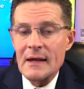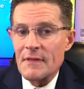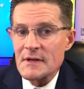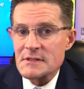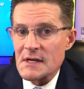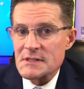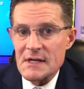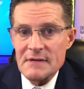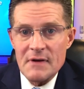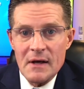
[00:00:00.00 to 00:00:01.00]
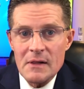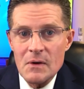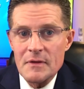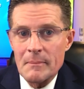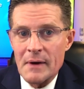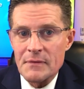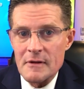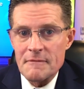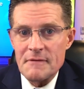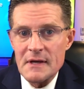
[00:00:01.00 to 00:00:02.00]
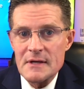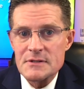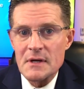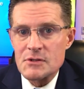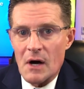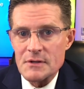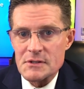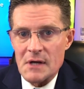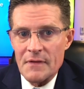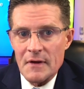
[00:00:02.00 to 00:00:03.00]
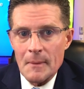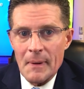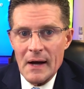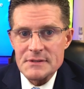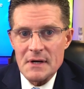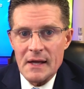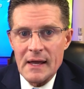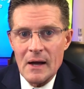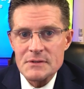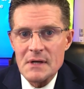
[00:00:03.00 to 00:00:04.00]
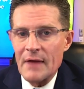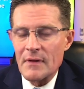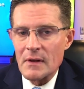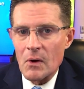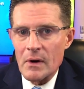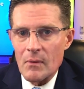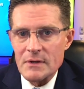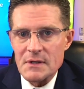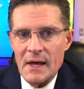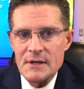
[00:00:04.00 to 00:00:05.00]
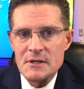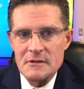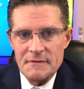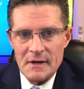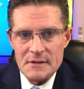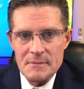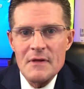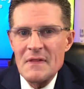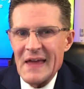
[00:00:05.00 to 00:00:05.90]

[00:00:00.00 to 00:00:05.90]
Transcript: Now, this doesn't even include the monthly fees, charges on the deposit accounts, and the loan origination fees. Then